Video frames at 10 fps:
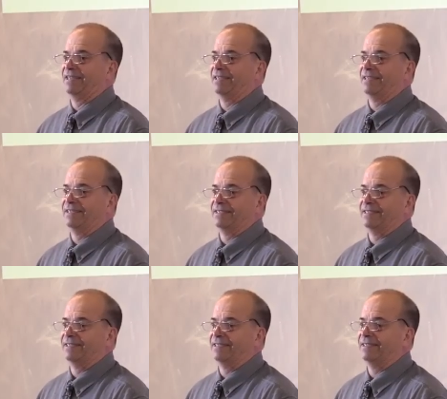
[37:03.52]

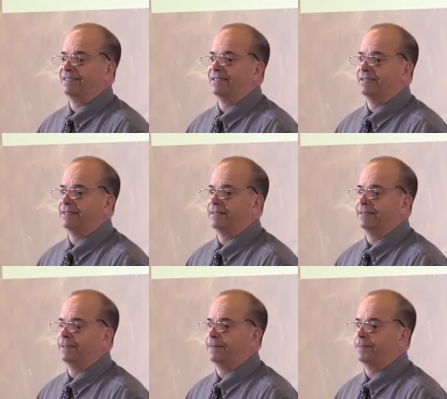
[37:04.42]

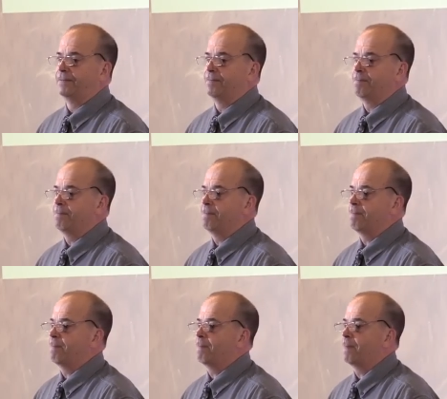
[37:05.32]

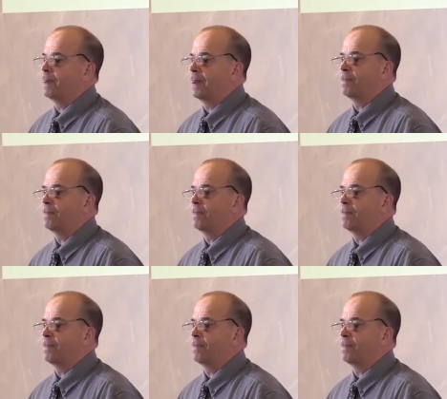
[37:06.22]
Nobody speaks.